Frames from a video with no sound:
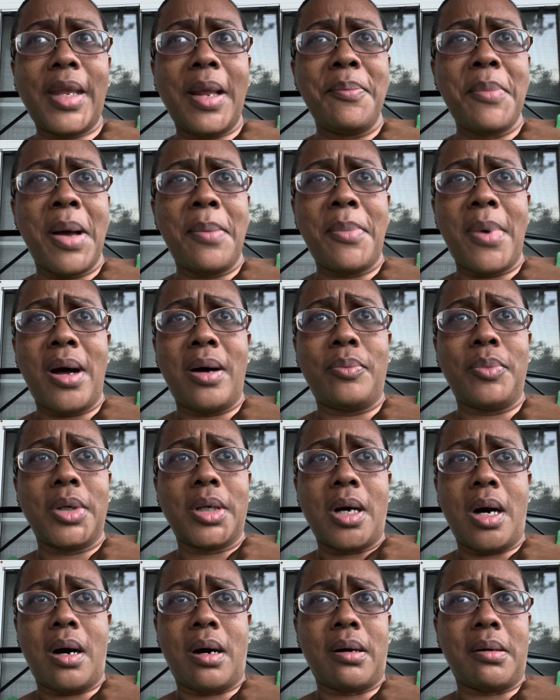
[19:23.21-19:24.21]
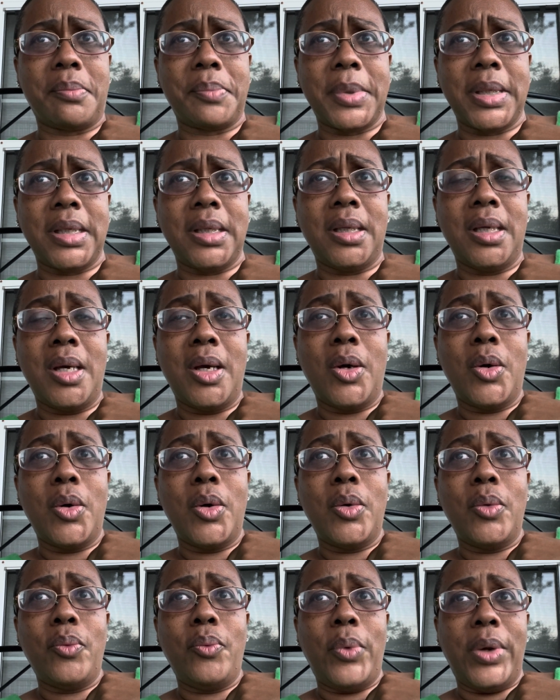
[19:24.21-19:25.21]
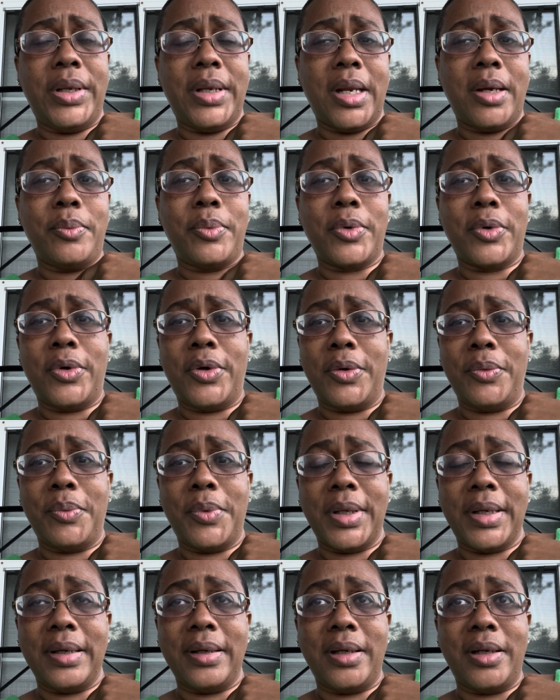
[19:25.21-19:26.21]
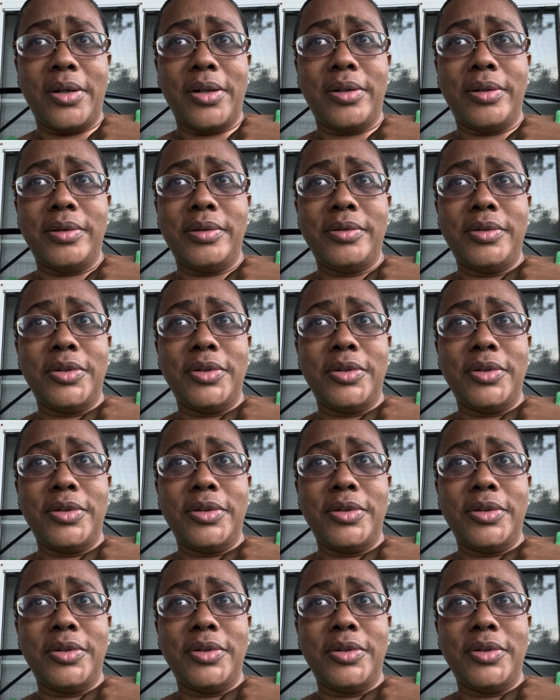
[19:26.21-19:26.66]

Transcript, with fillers: My mom would call me when they were on one of their